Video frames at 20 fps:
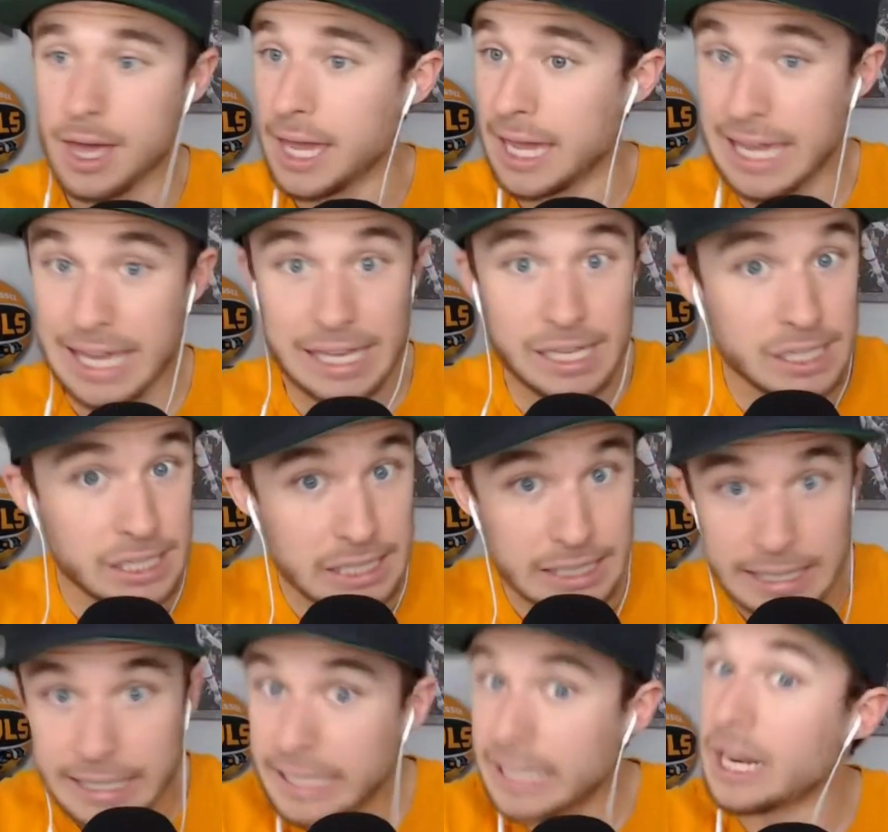
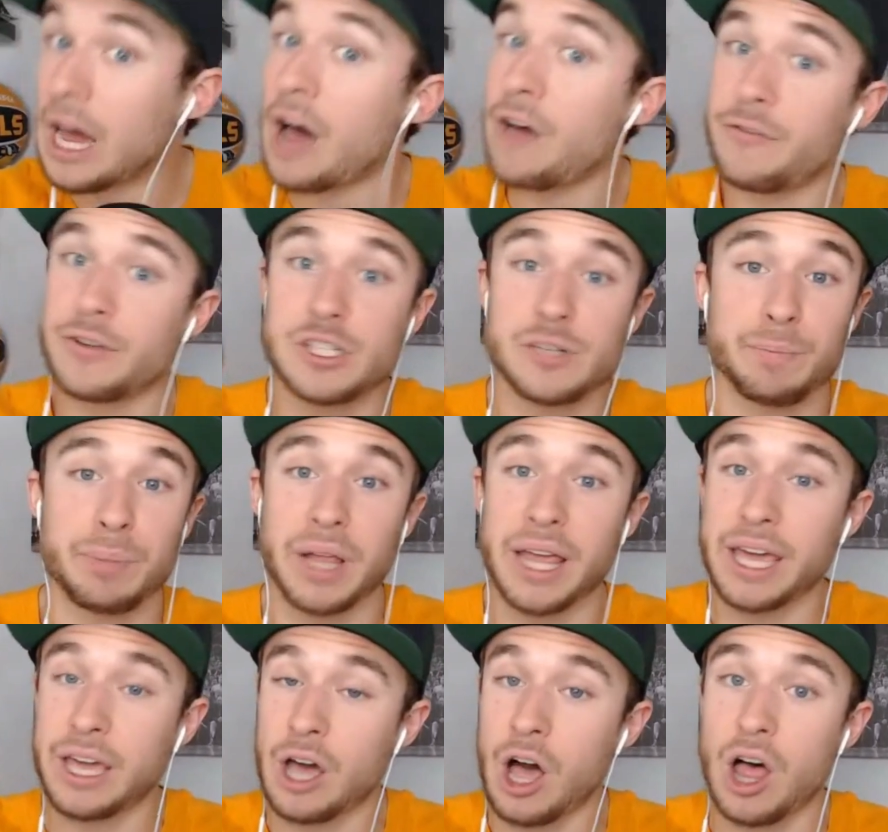elite offensive
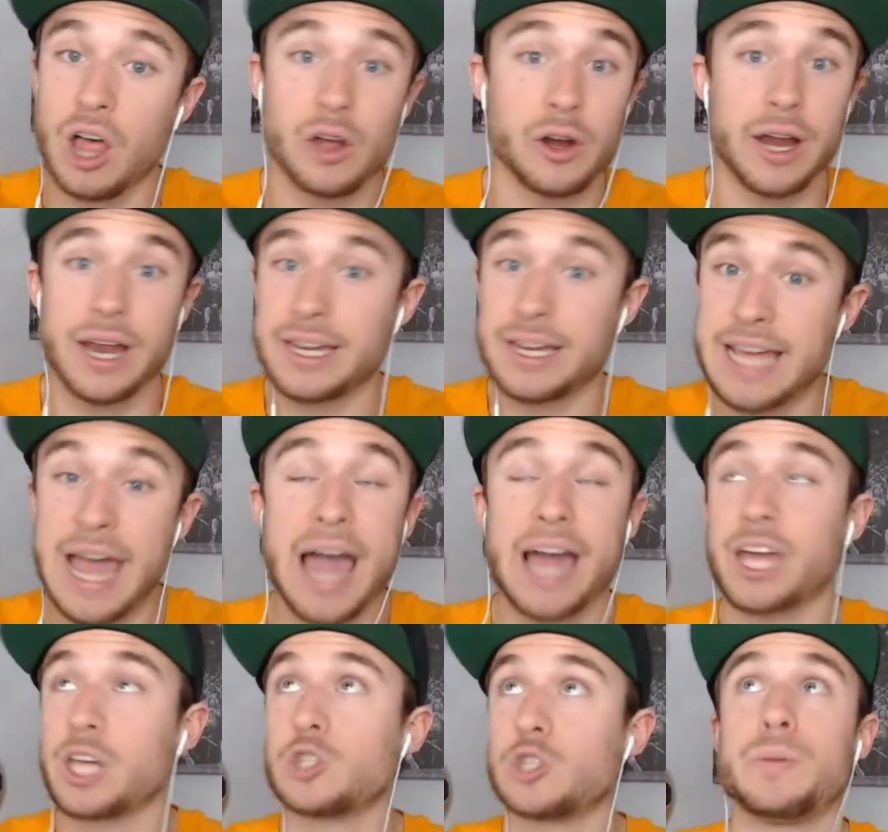play caller, and
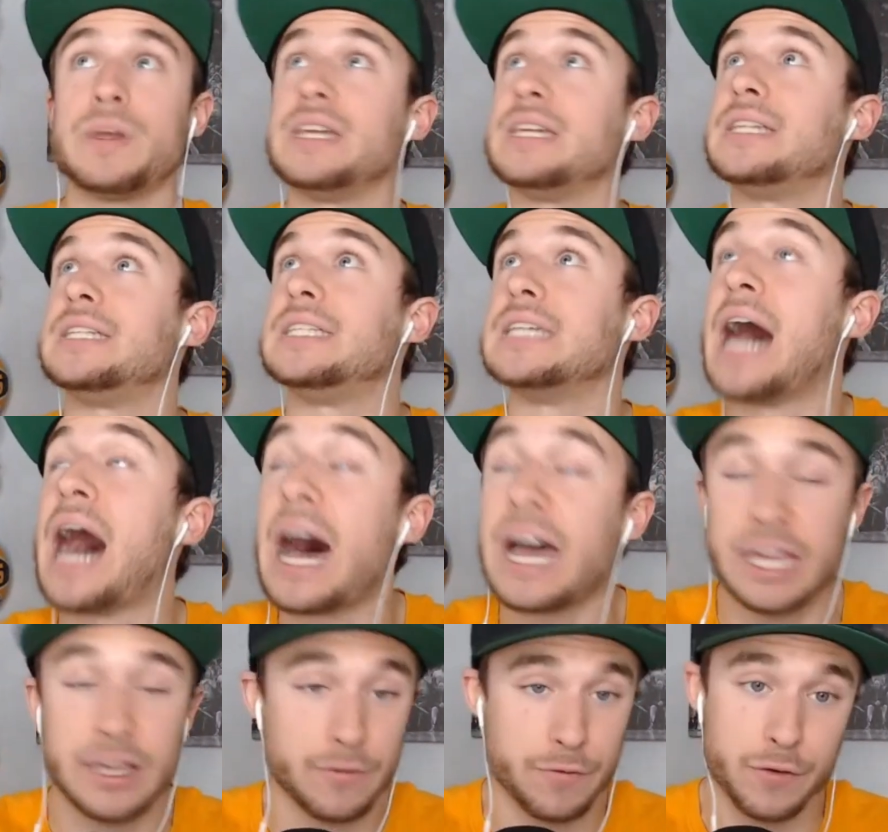Dak has been
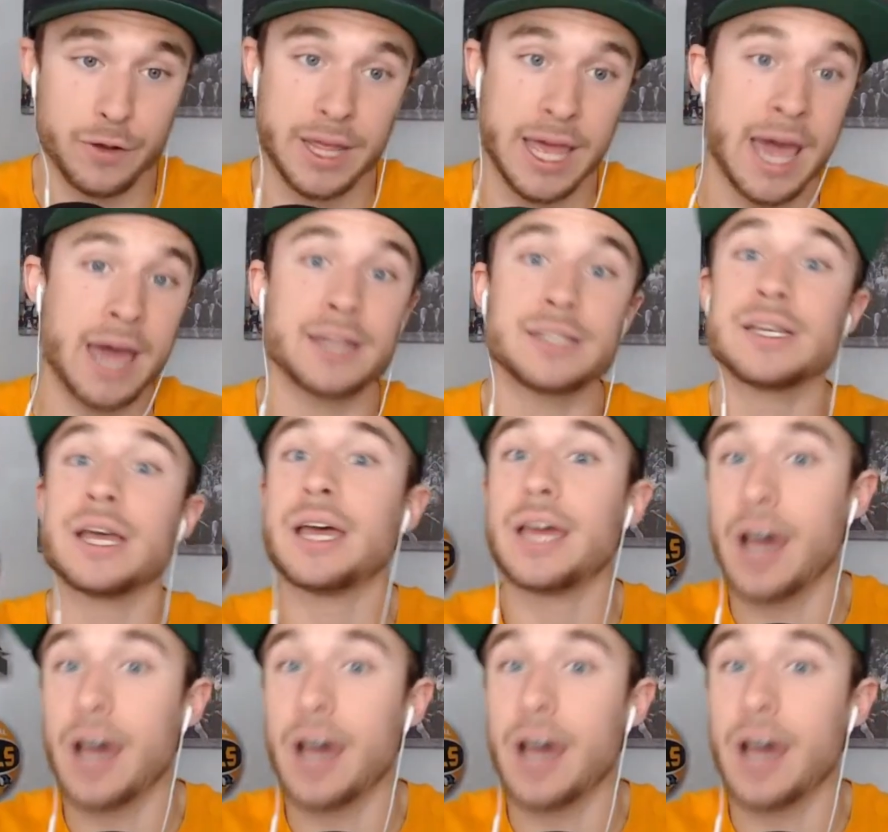dying for that.